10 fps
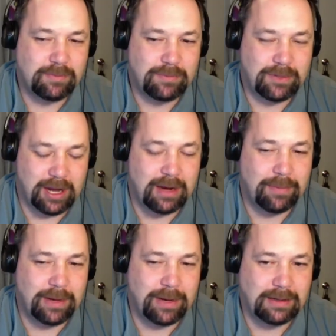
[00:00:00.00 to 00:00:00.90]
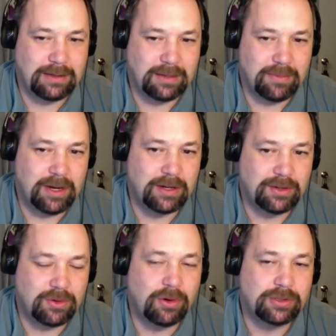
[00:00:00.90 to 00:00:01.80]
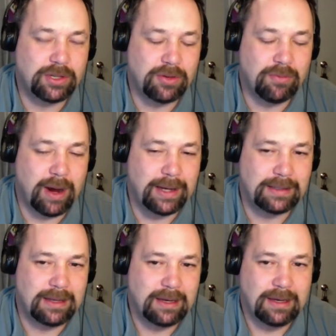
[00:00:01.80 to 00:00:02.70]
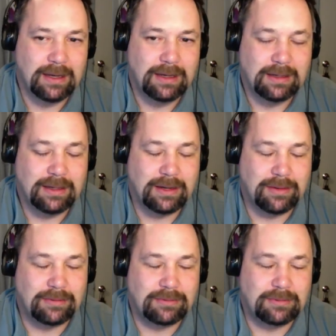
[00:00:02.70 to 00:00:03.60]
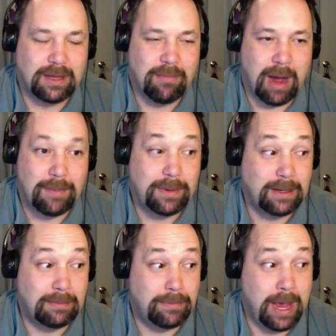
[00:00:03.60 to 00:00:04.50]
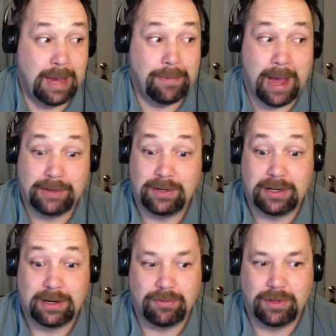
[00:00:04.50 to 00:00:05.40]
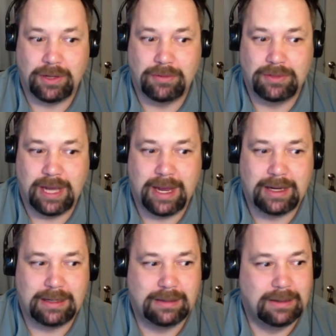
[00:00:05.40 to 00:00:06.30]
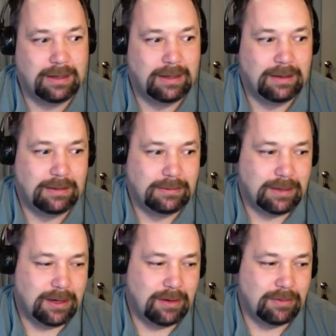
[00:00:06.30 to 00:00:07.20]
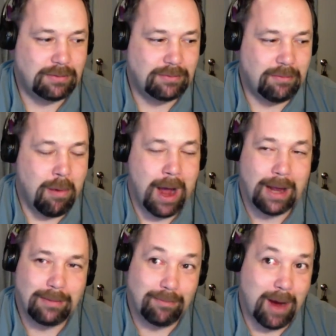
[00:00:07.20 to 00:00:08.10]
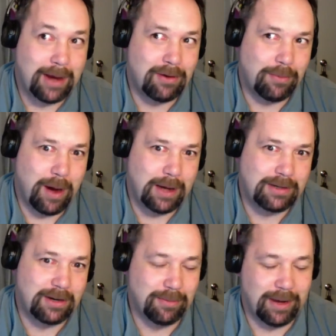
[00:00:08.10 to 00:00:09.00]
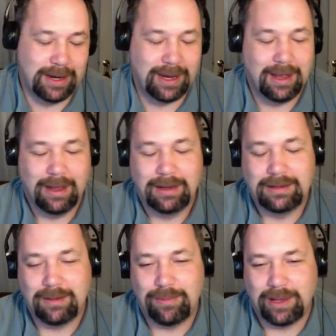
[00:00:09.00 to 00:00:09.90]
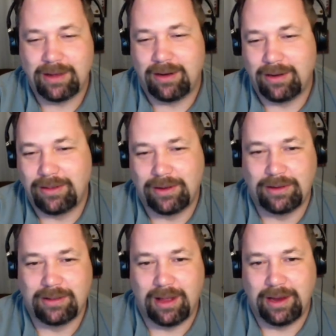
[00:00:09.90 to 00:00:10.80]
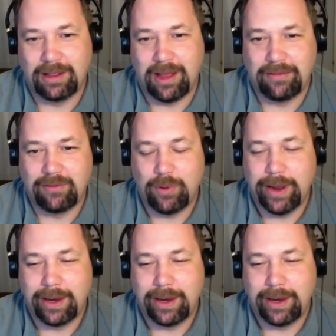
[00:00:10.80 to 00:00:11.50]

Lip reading: going to be a diminished role. So you might, it might be, hey, Patrick, or will you take, Michael Bodker money to be our third line left wing?